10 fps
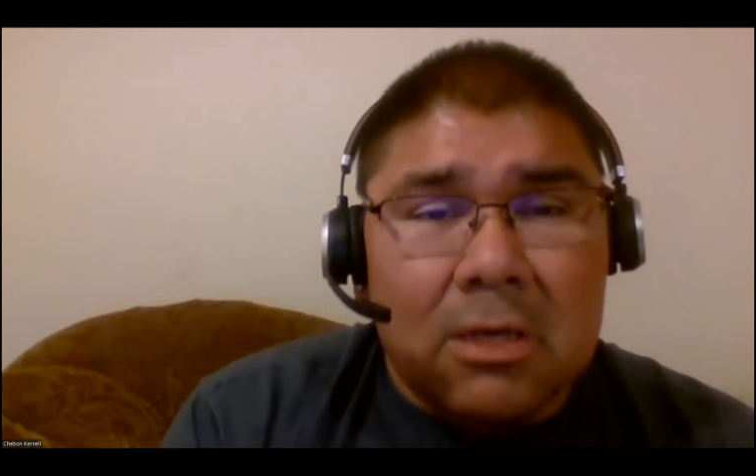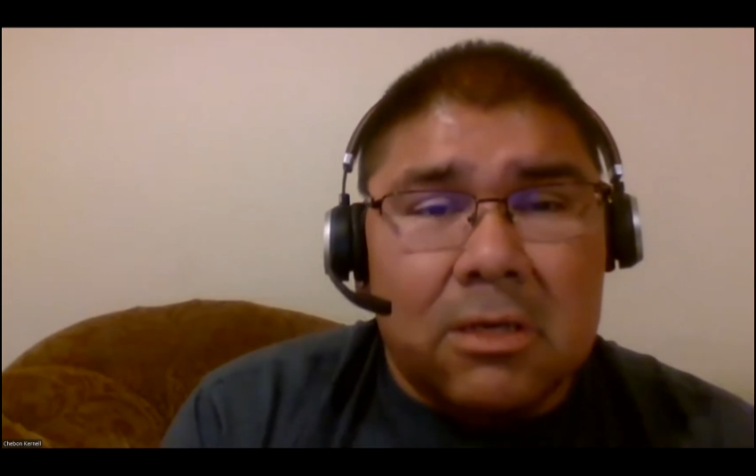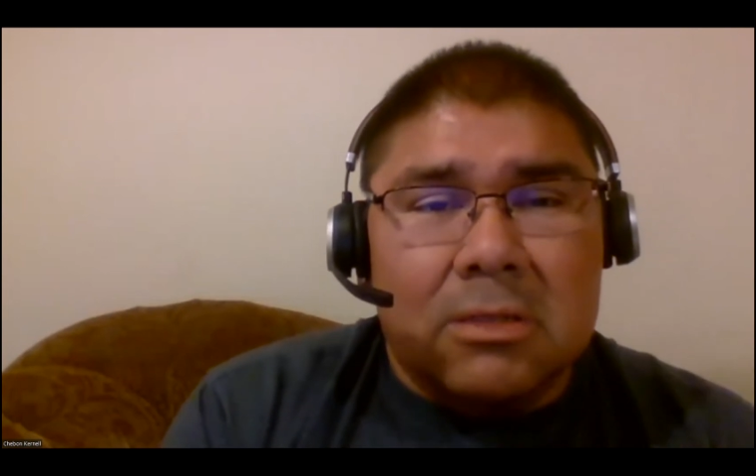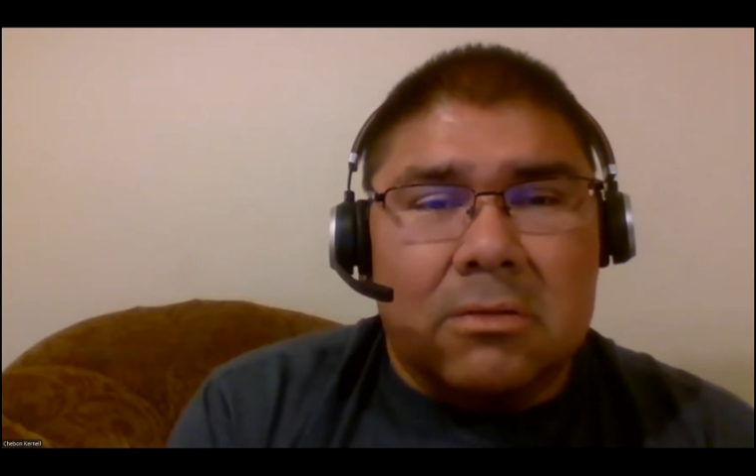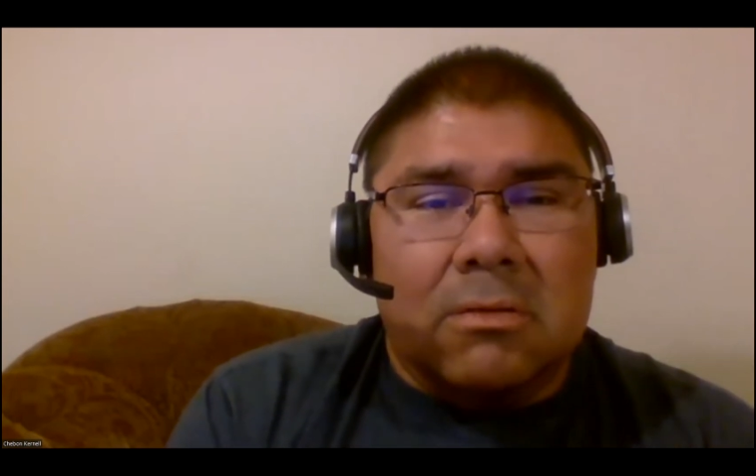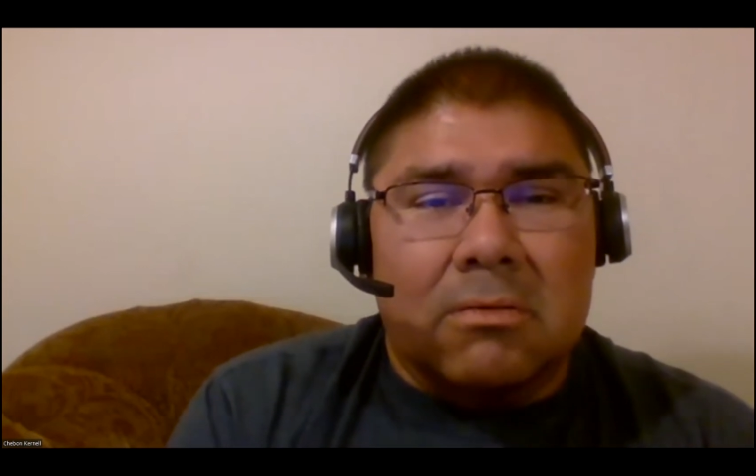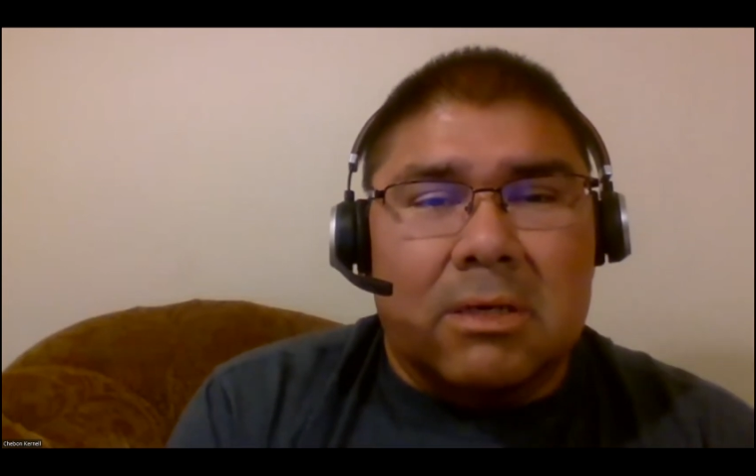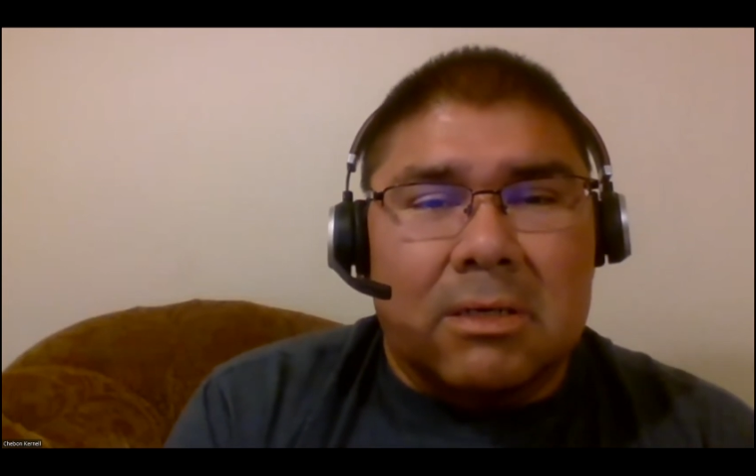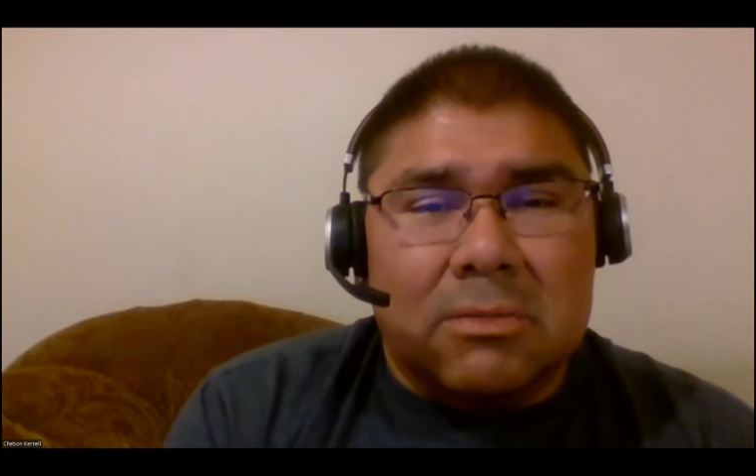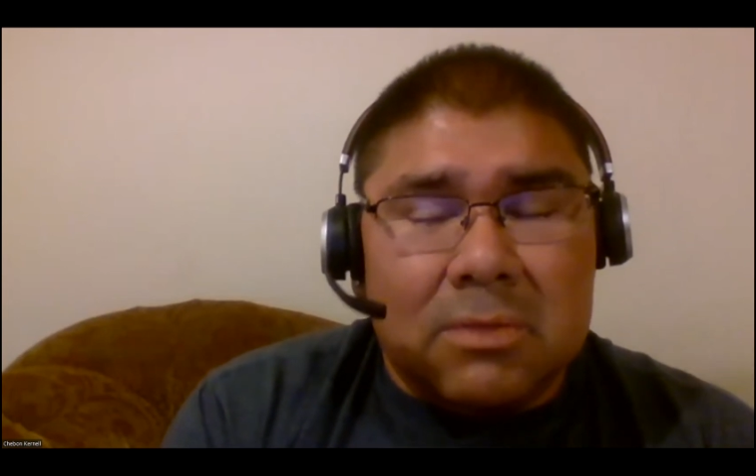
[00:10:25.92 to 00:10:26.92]
So
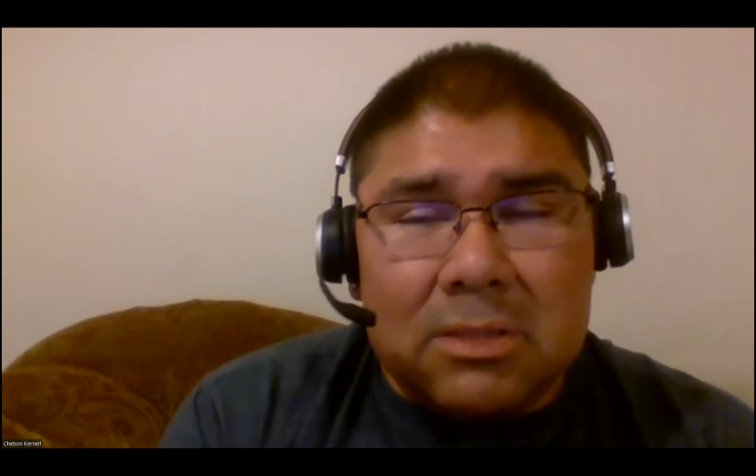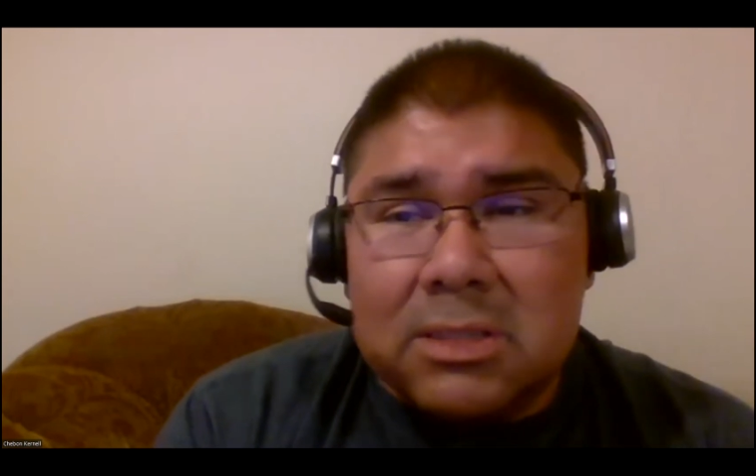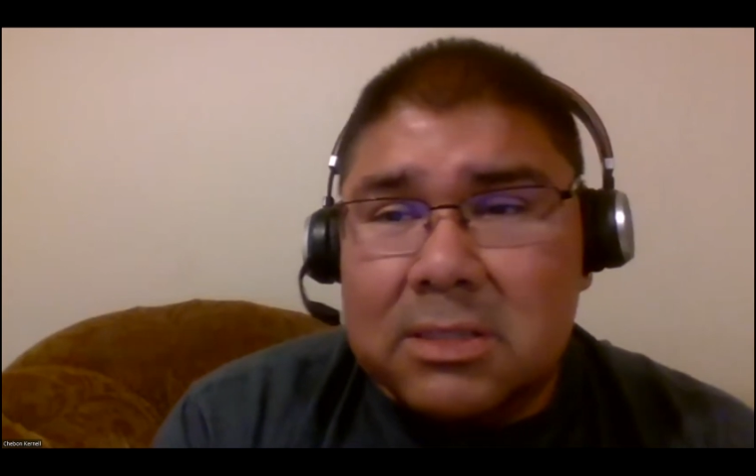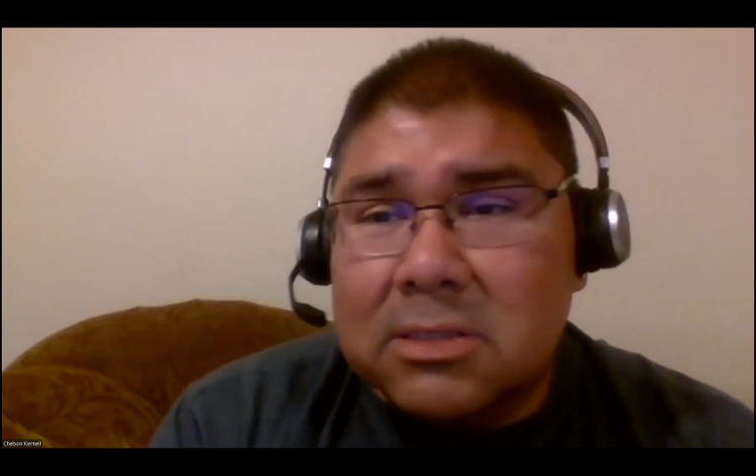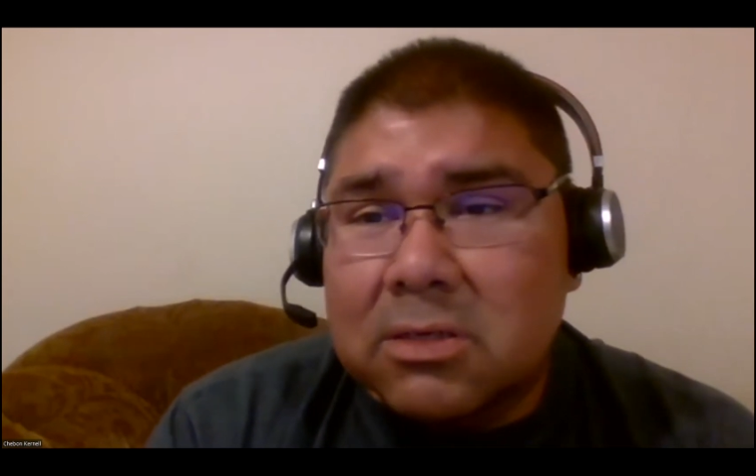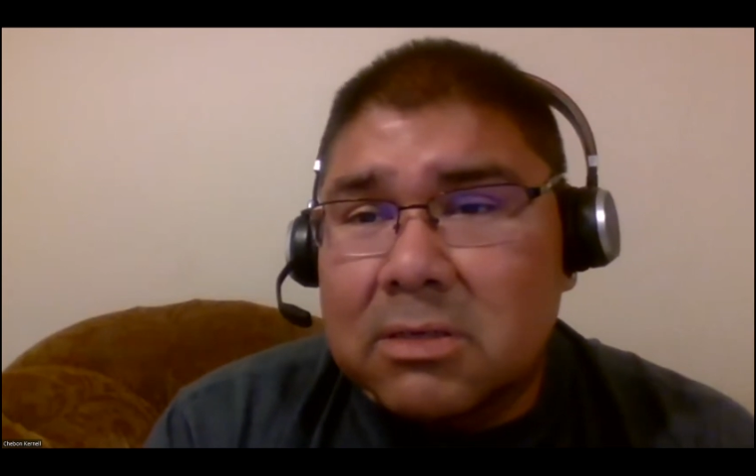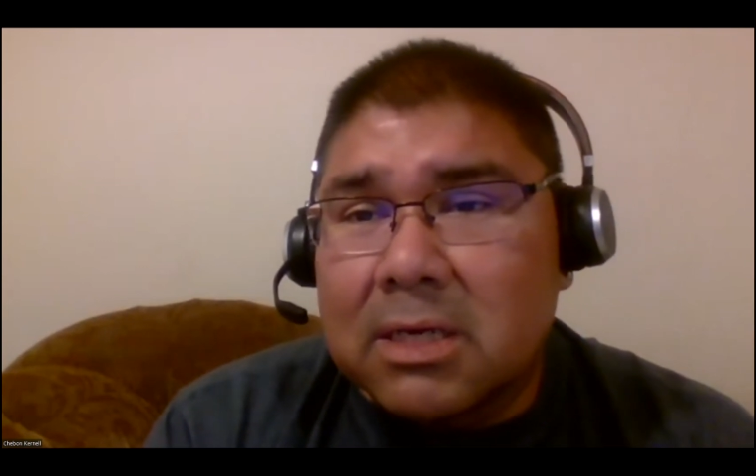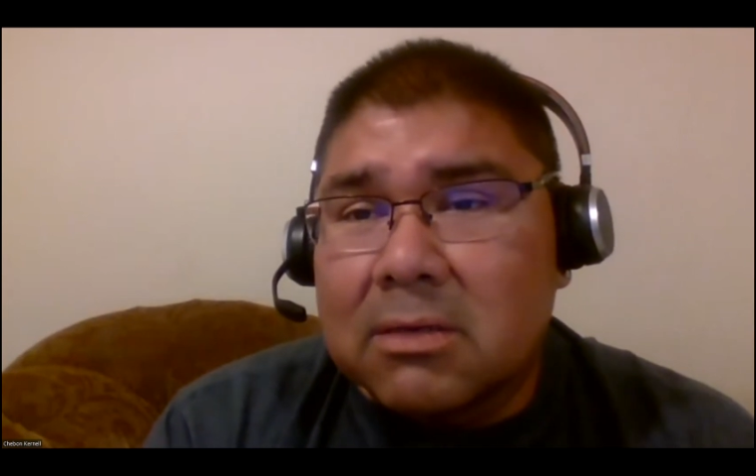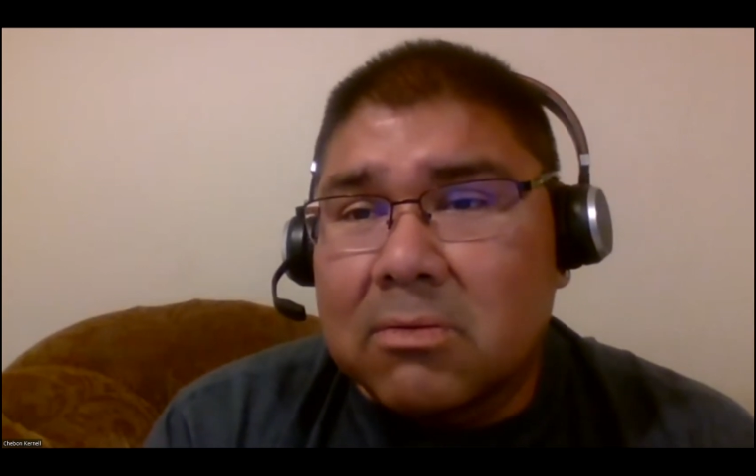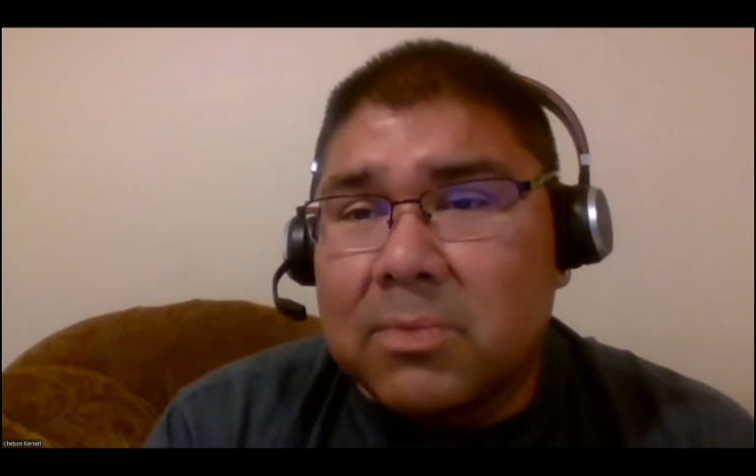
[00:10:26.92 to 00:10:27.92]
I just wanted to share
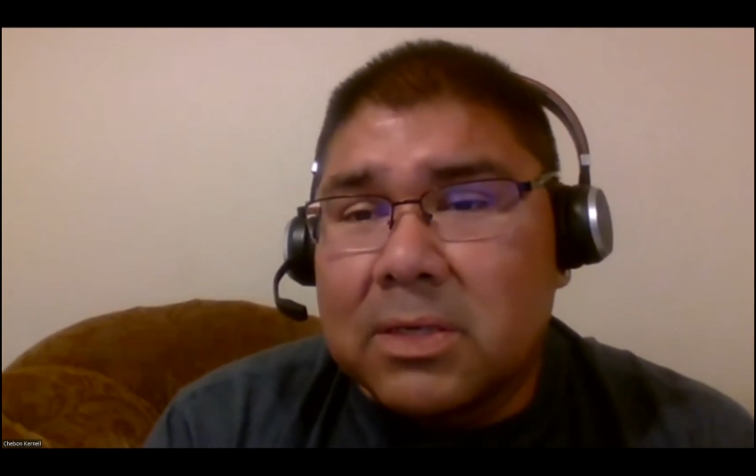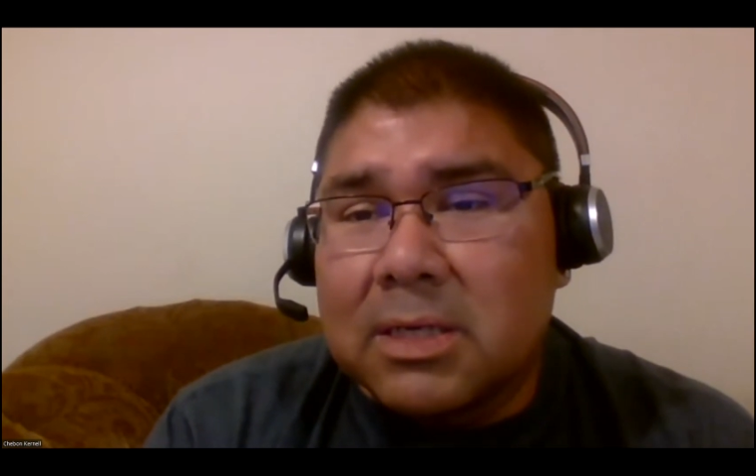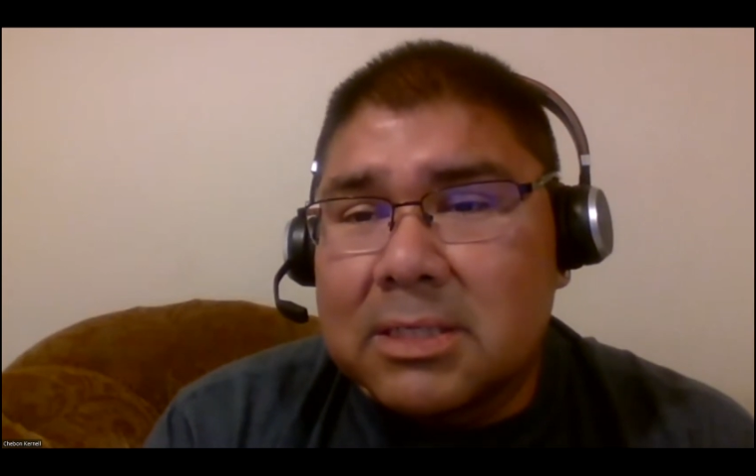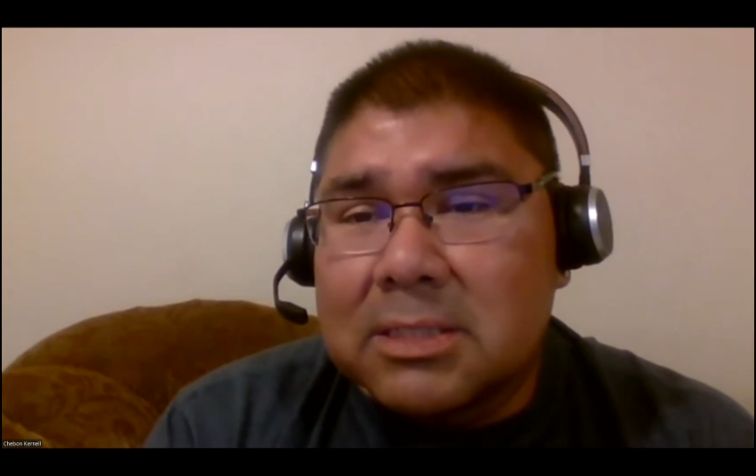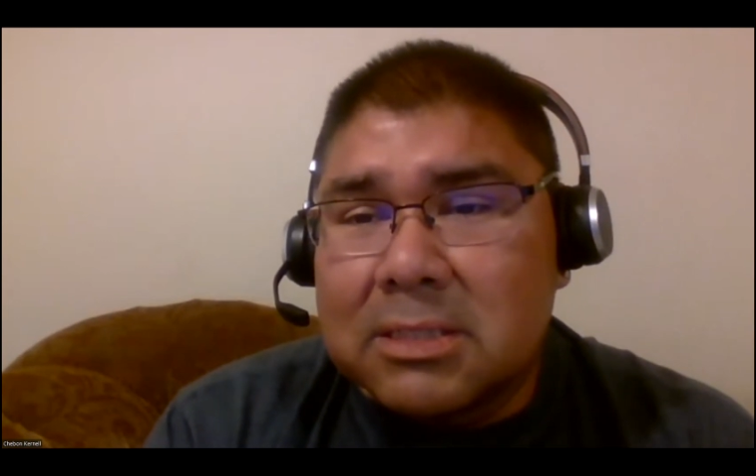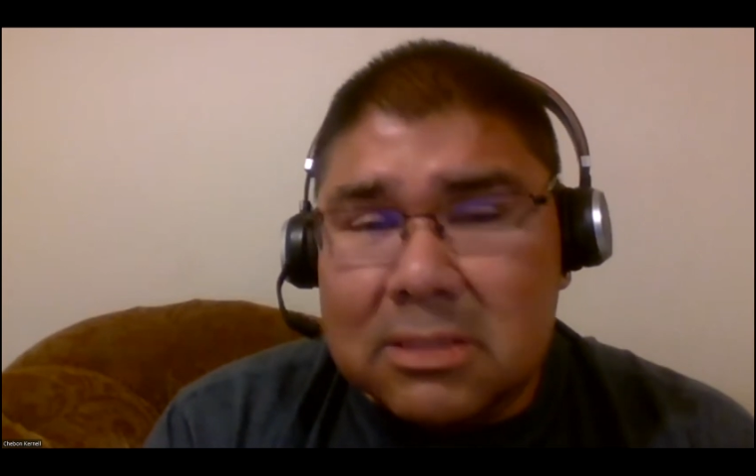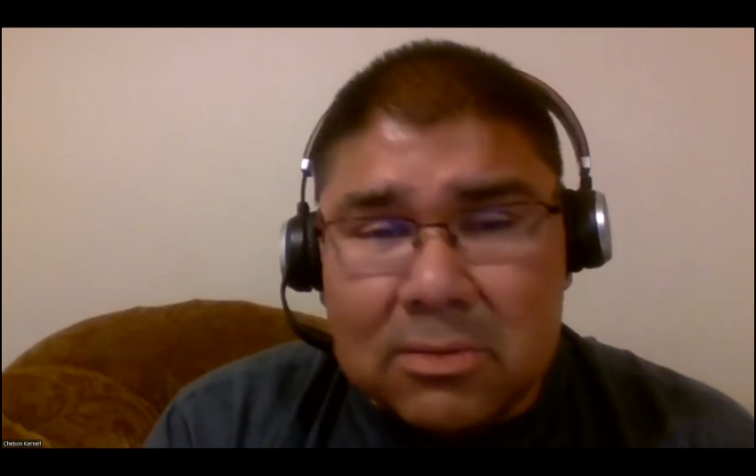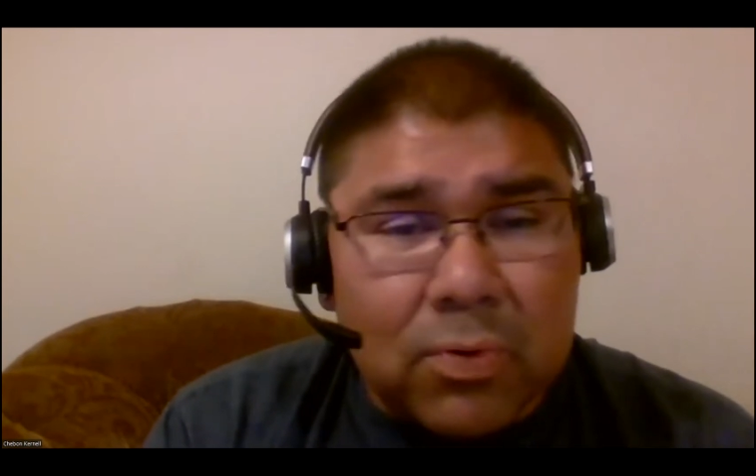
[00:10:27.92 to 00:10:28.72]
that little bit as it is